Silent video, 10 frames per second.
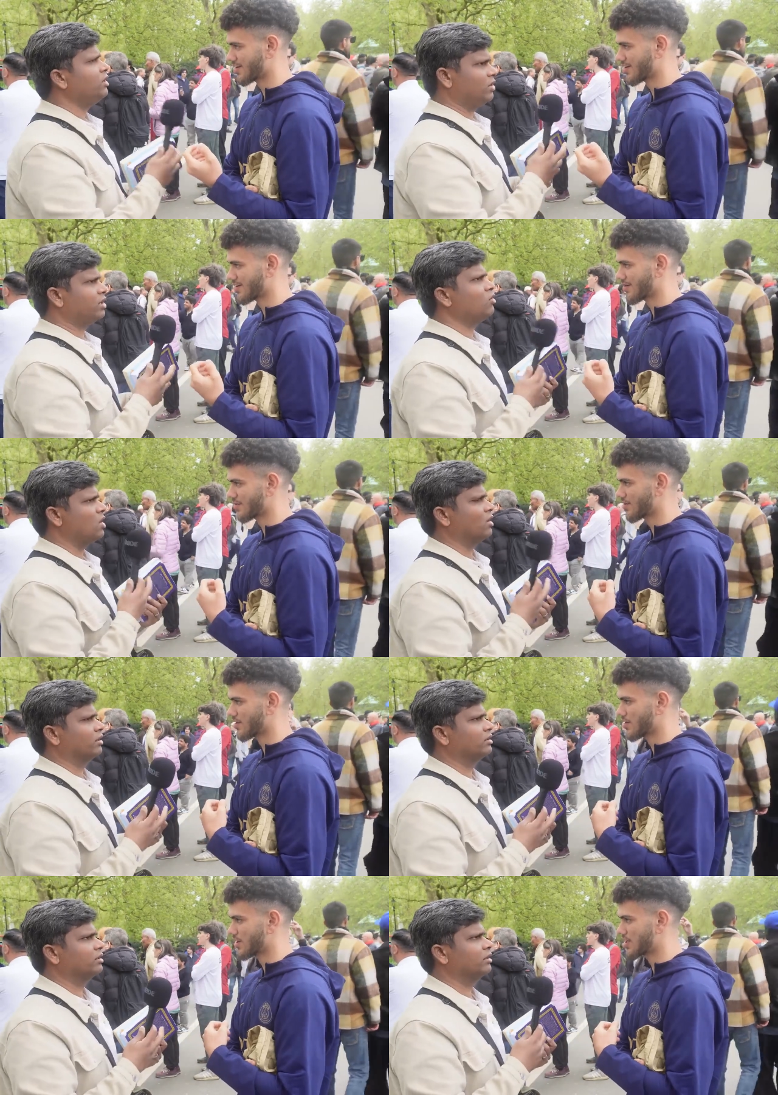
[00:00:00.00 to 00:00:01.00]
Speaker 1: No, the Quran.
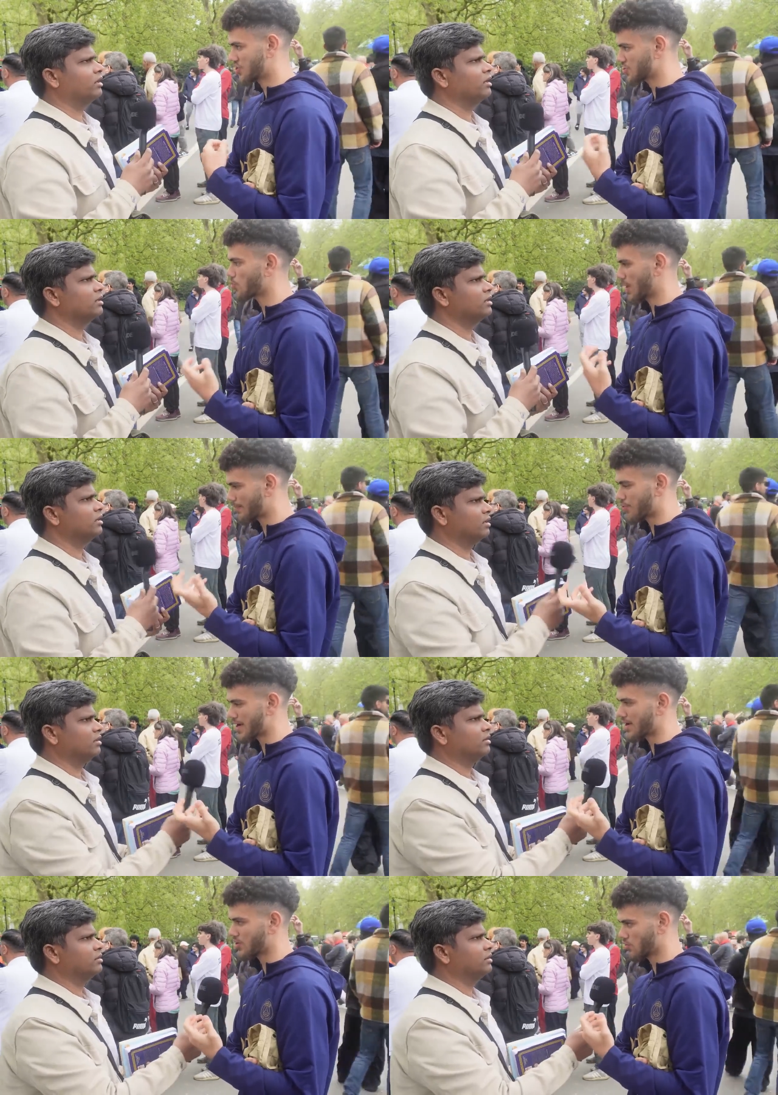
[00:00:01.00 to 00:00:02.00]
In, so when I'm
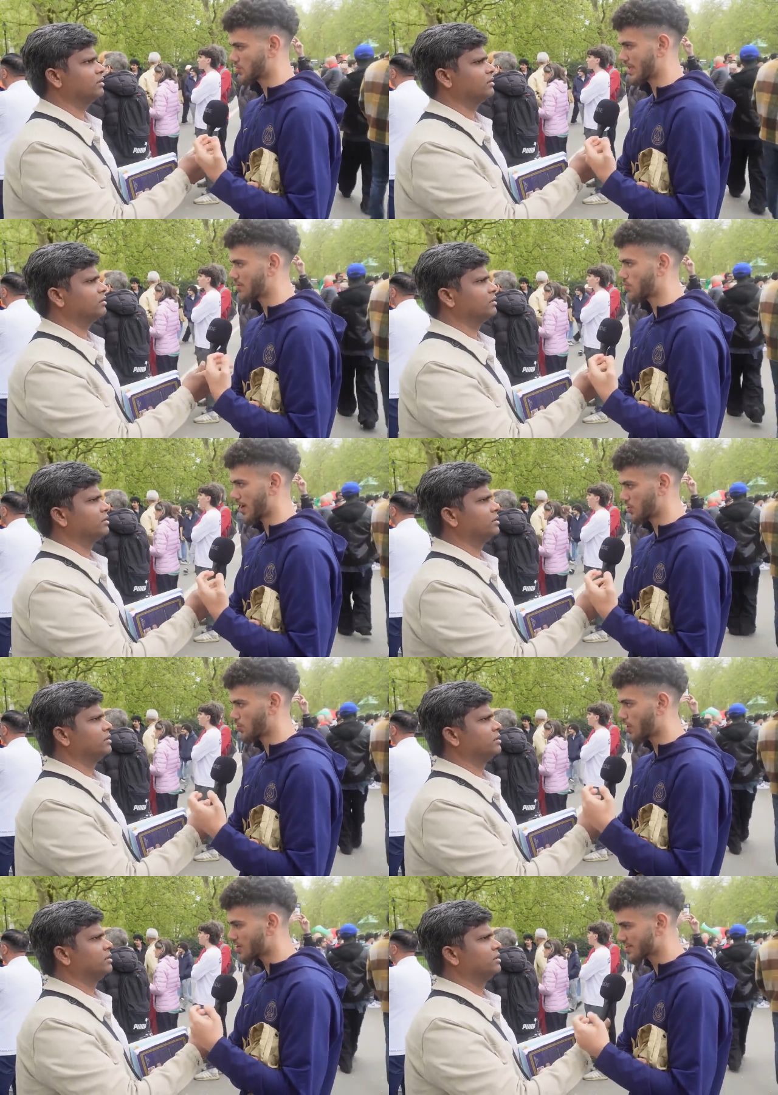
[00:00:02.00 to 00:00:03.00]
prayer, you're saying why?
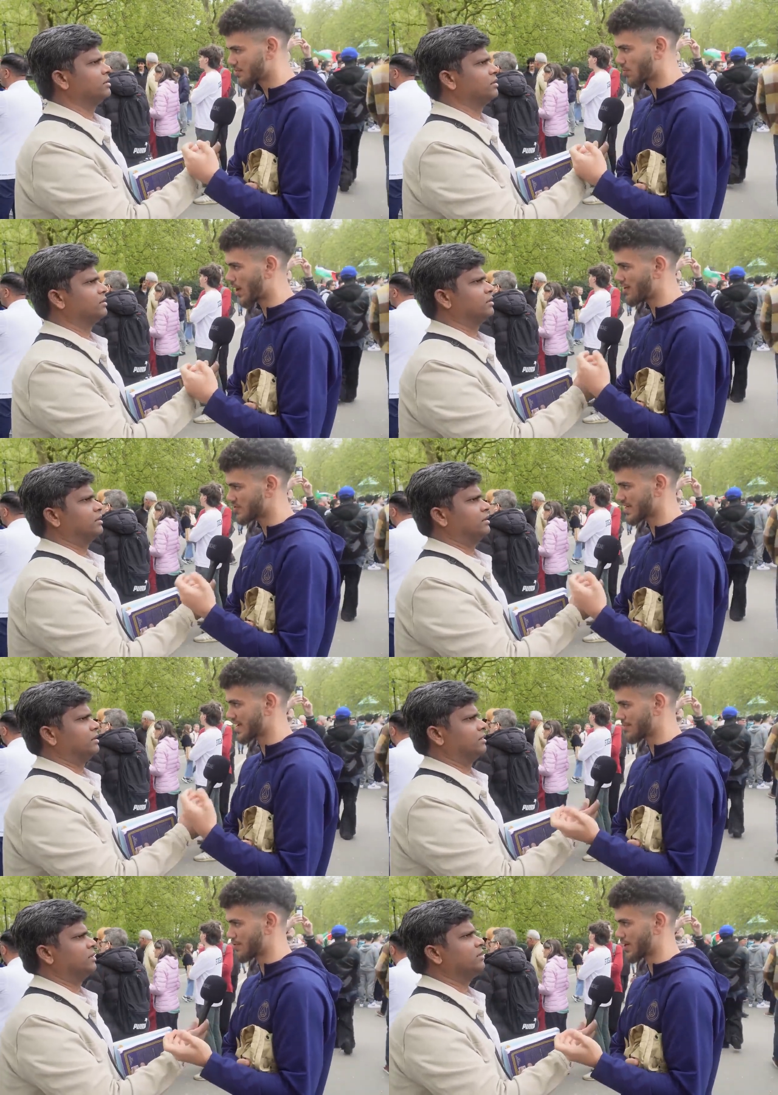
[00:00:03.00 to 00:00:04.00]
You're asking me why I
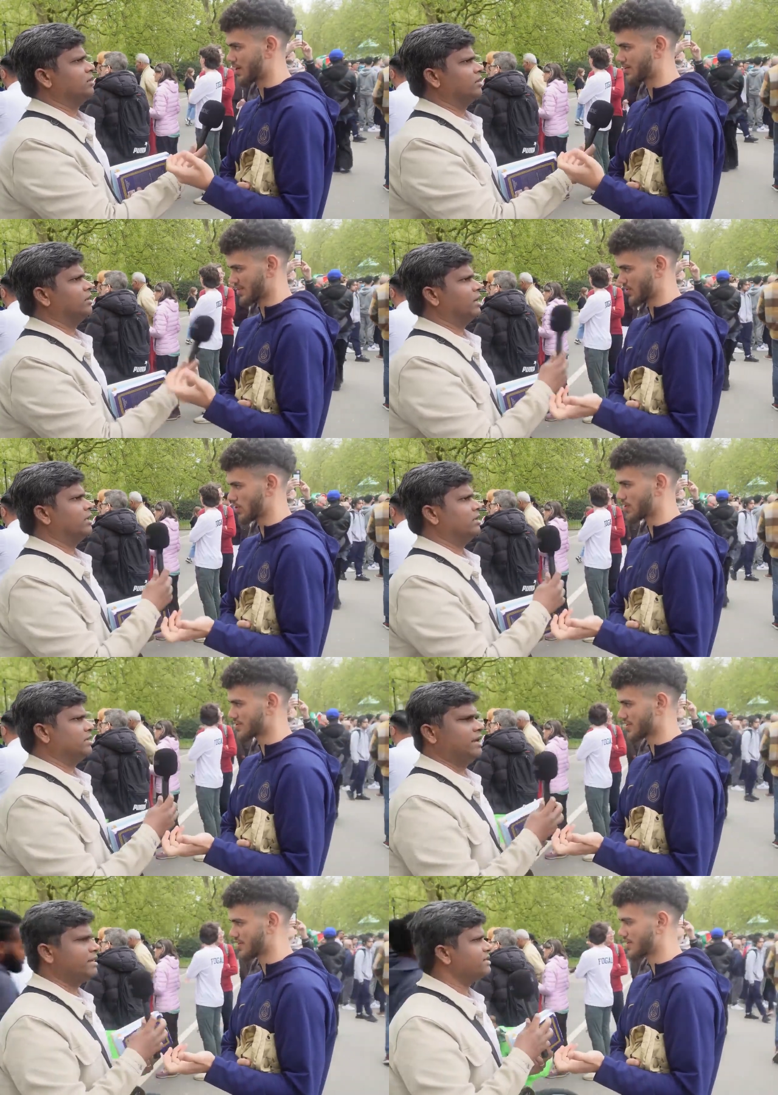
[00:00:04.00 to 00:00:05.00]
recite in prayer. Is what you're
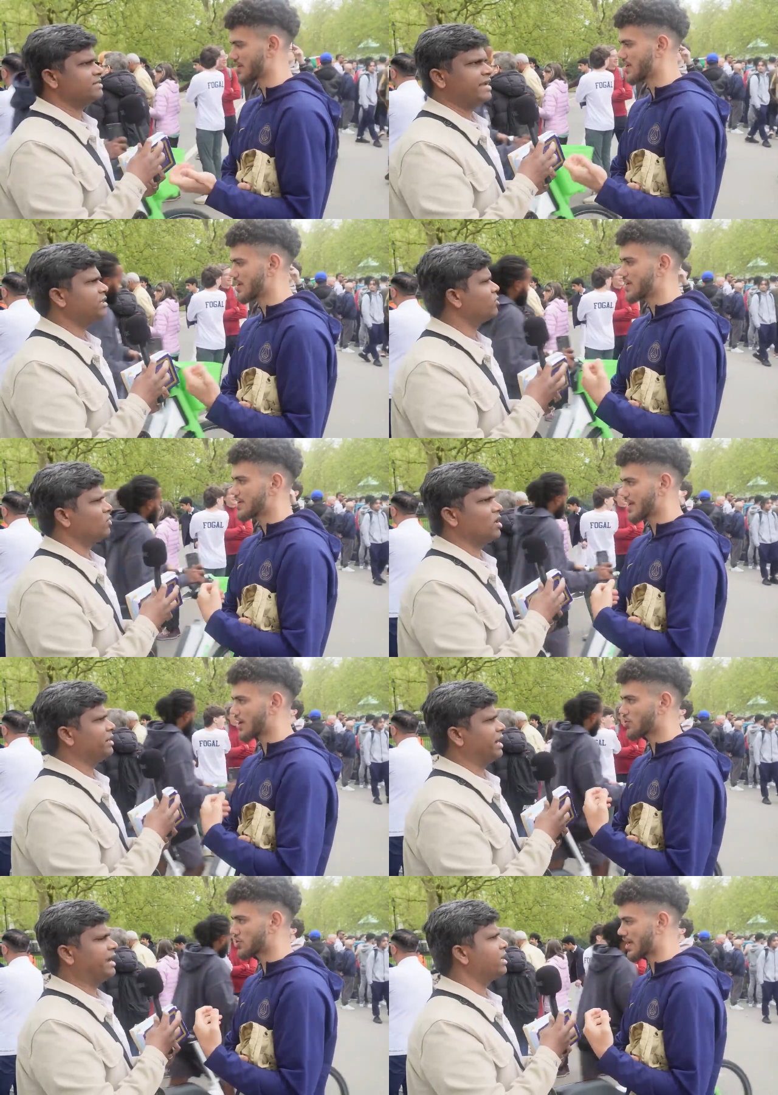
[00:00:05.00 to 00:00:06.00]
asking? Yeah, recite
Speaker 2: the Quran
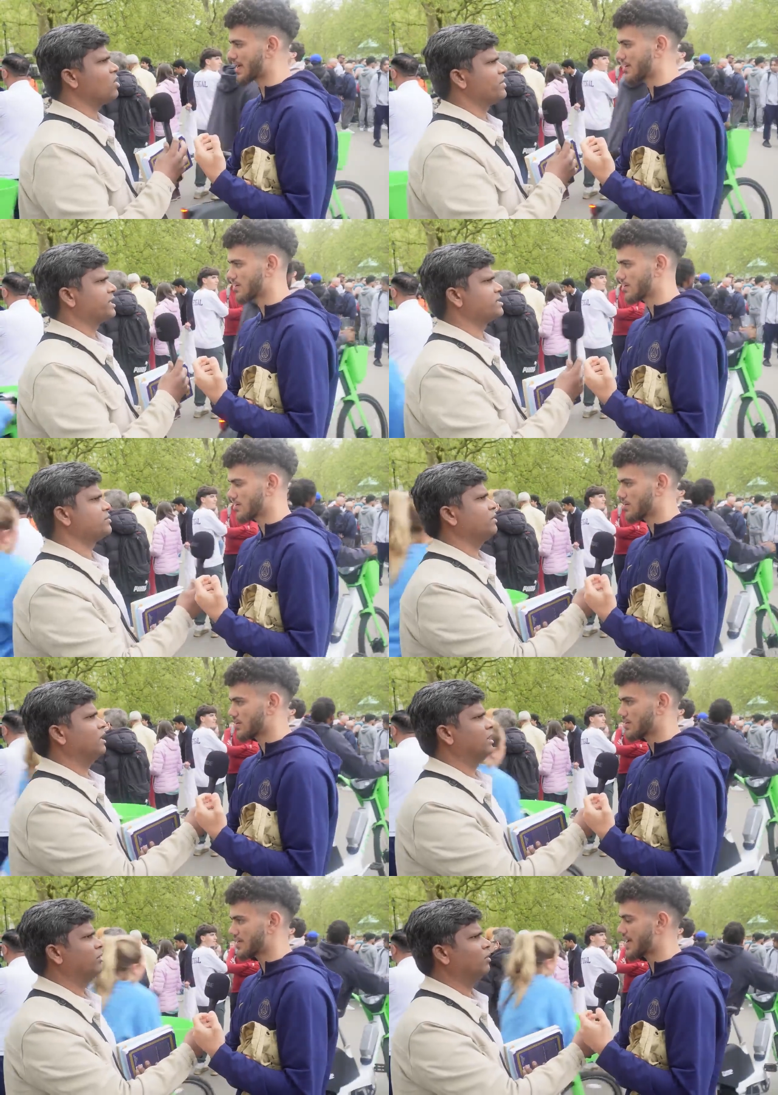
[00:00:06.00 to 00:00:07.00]
yeah, in any I, context.
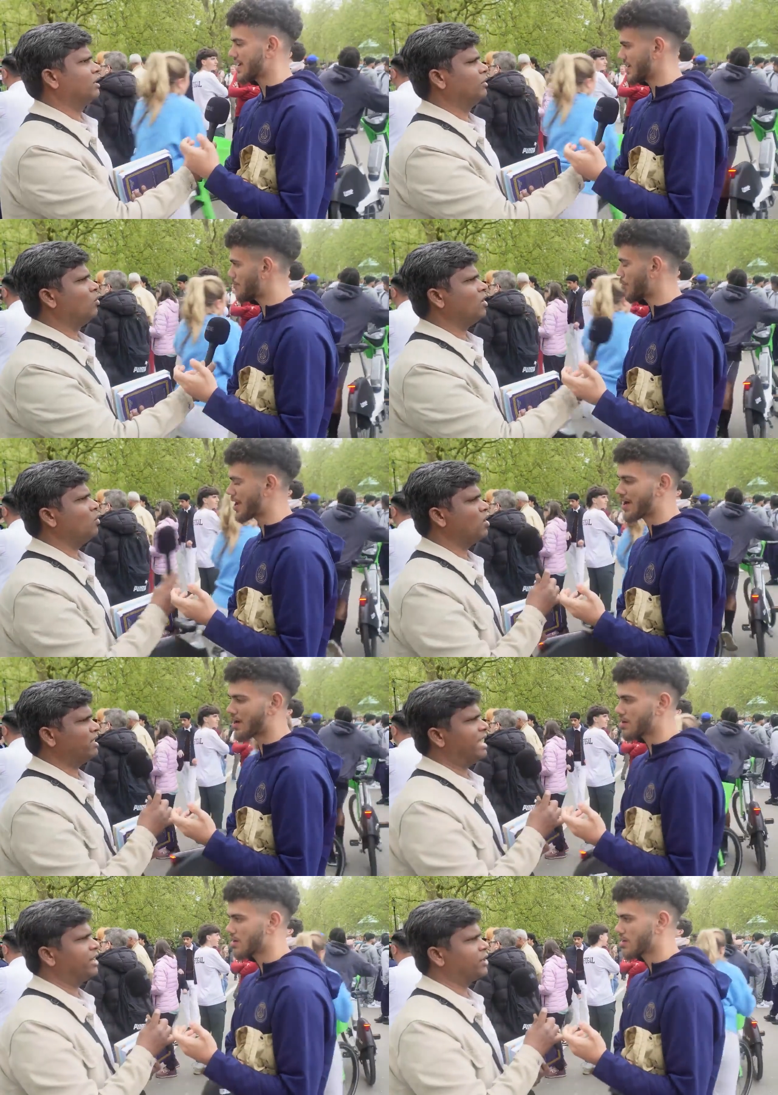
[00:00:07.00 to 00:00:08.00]
Uh, yeah, in prayer. What
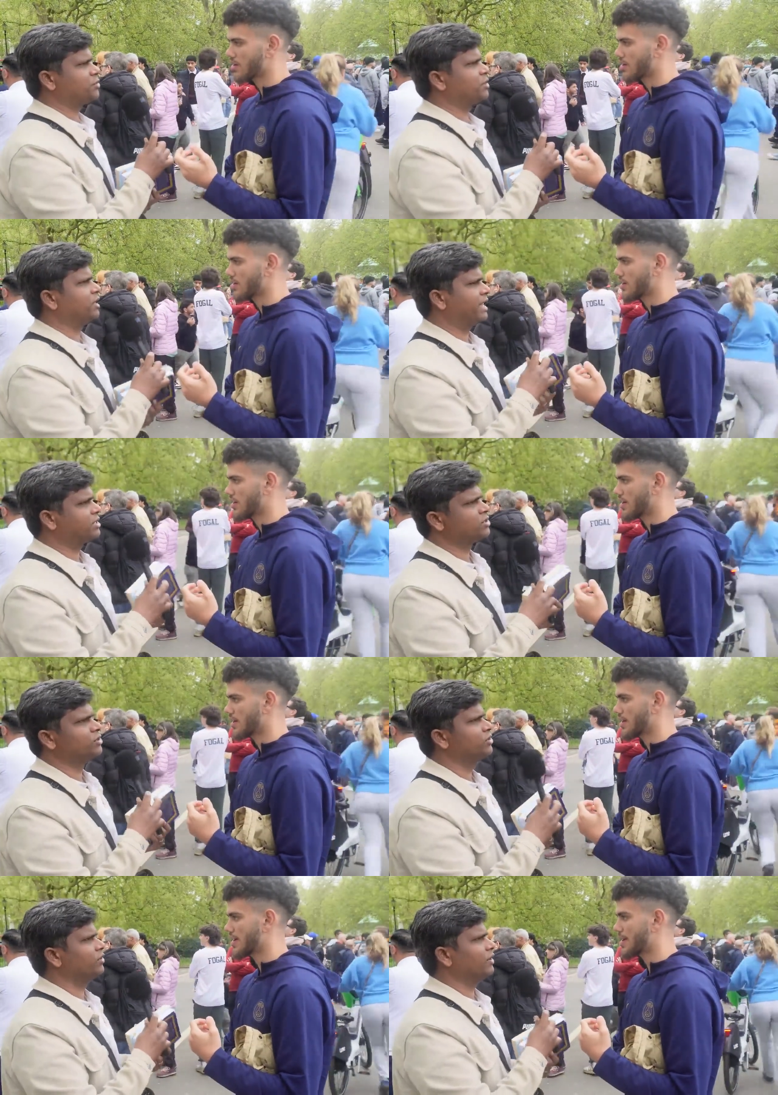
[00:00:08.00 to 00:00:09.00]
language would you like
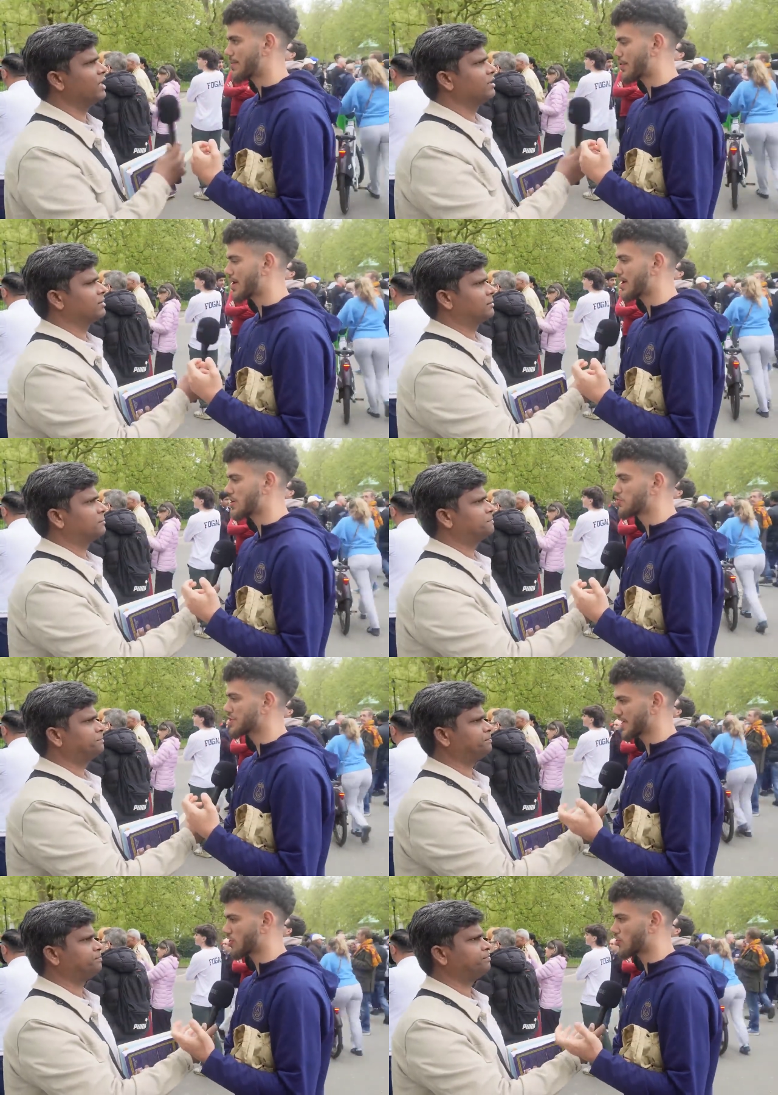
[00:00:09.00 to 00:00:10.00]
to?
Speaker 1: In prayer, you
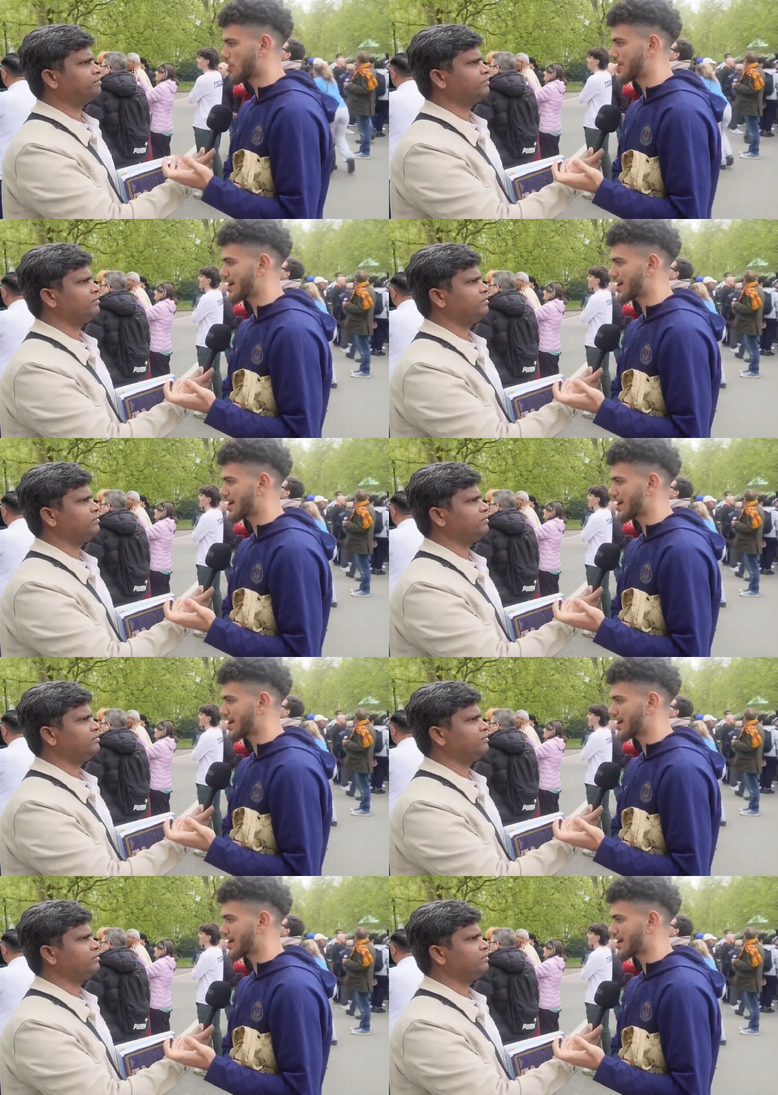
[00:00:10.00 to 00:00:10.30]
recite the Quran in